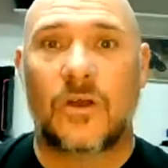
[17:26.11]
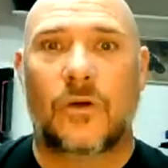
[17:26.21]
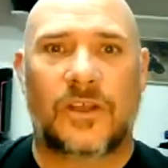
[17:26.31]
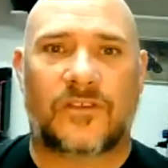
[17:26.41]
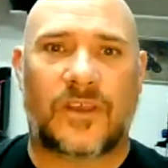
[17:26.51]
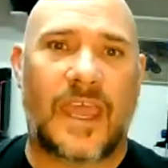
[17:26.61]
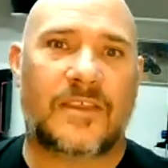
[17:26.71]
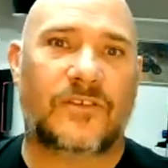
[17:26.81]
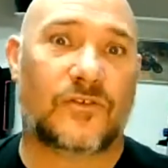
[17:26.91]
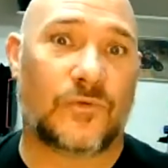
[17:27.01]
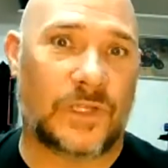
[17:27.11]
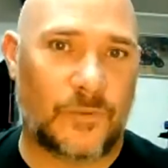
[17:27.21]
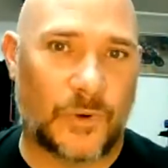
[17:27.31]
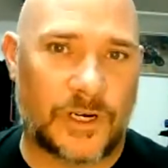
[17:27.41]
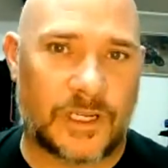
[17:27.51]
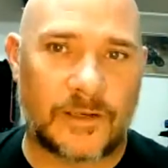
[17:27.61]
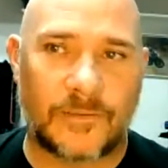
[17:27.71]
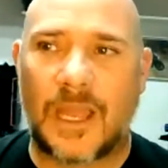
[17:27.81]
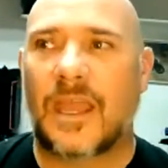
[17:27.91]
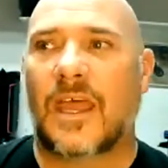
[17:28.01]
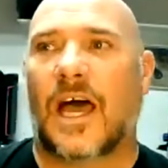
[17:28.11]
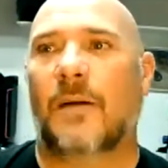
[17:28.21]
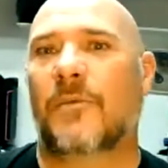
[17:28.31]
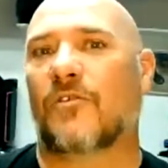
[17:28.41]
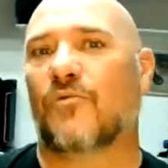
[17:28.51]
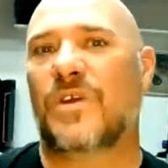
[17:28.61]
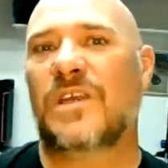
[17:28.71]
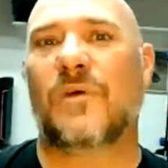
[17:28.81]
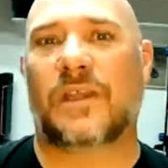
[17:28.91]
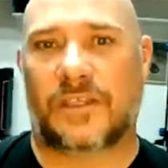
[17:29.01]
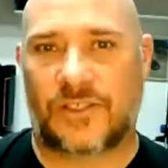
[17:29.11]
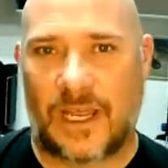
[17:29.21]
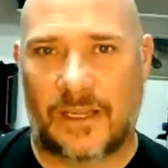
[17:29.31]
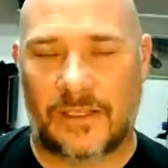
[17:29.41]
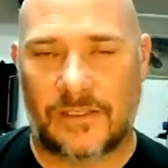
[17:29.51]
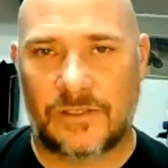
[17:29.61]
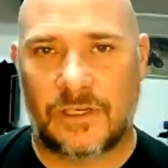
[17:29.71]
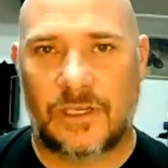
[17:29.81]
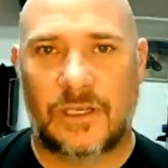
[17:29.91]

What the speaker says: You can say, hey, this is really working. I'm going to rerun the challenge,